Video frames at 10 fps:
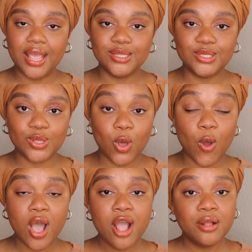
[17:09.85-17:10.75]
And
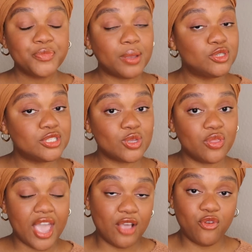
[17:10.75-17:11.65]
so I'm just so
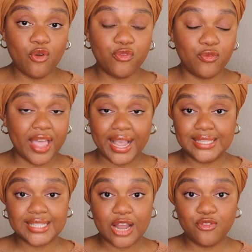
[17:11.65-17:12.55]
thankful, like I
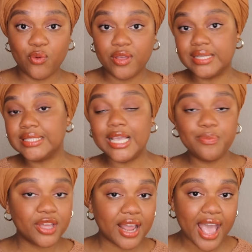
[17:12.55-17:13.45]
said, for the team
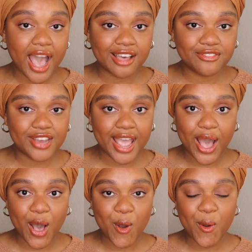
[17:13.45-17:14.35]
that I have
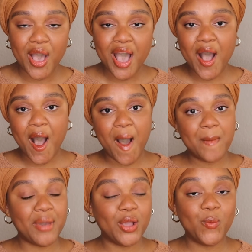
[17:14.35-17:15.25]
now
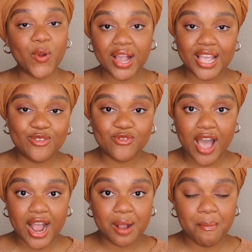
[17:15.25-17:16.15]
um, my work
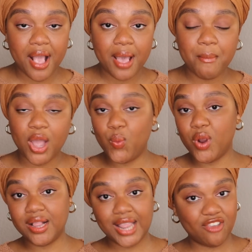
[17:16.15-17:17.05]
environment, my
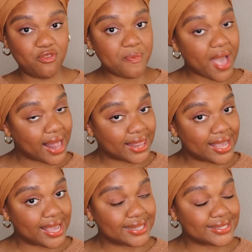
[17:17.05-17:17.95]
work-life
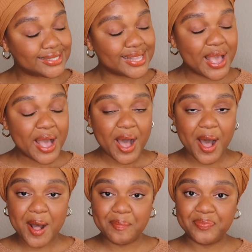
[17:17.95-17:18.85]
balance.
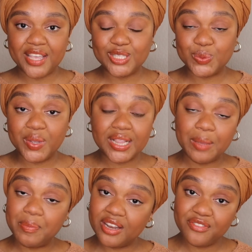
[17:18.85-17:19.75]
Um, it's really
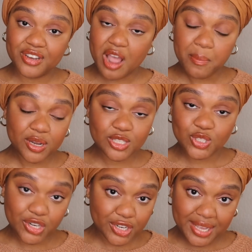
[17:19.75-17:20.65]
been a phenomenal
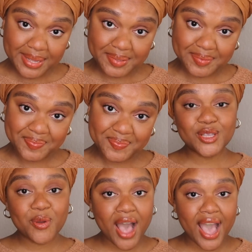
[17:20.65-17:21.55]
journey.
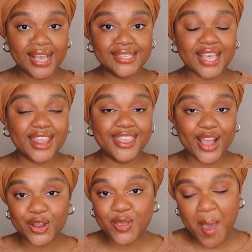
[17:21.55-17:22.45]
So guys,
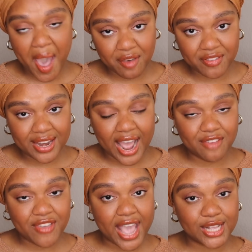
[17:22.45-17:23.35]
there you have it.
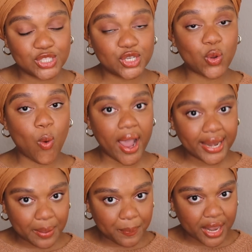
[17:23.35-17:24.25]
I've answered
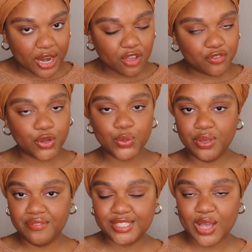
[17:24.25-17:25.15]
quite a bit of your
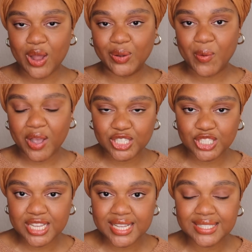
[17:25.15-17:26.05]
Louis Vuitton
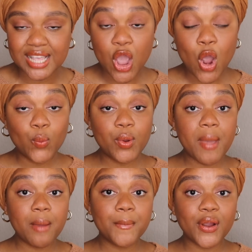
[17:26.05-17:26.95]
questions.
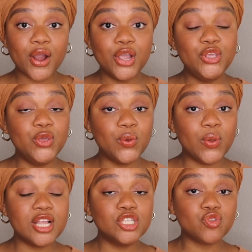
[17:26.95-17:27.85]
Remember, you
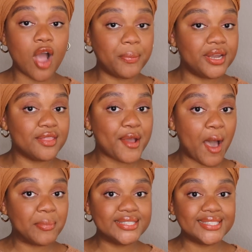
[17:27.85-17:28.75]
can drop it in the
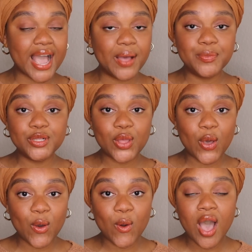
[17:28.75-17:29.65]
comments down
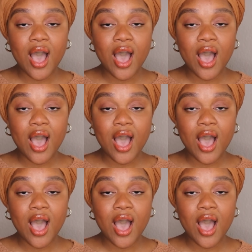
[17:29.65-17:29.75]
below.